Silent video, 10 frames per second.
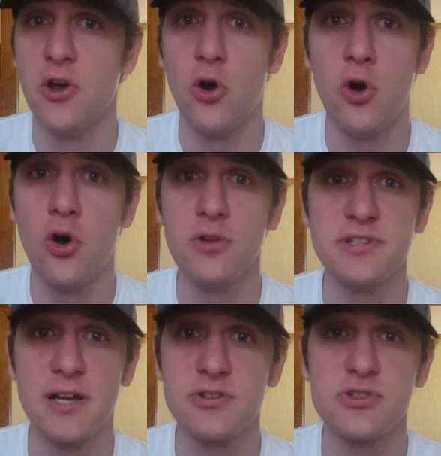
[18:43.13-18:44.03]
all
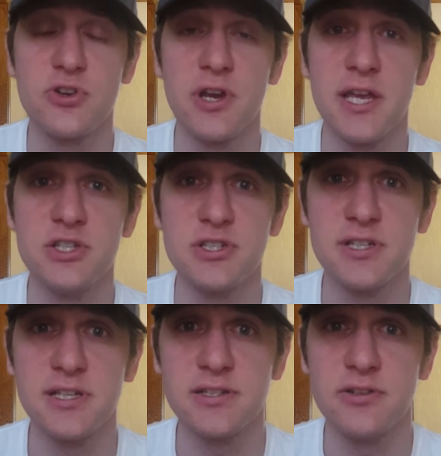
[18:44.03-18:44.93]

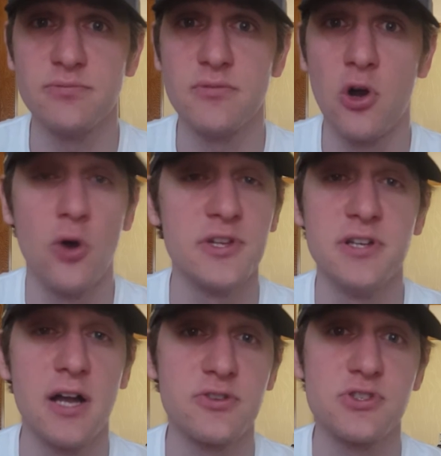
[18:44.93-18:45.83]
the
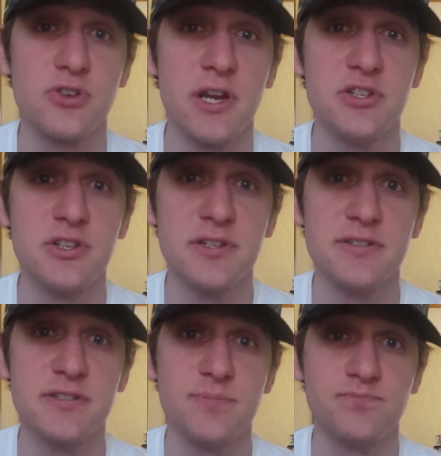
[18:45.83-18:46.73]
Doctor
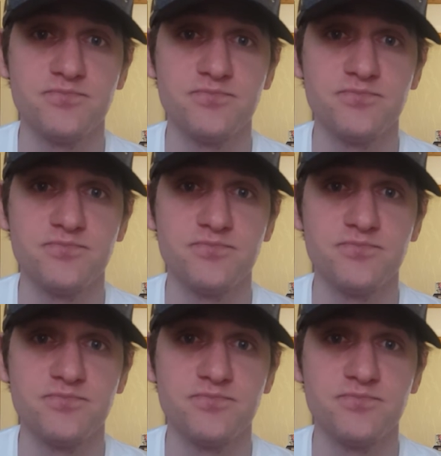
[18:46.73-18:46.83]
Stranges,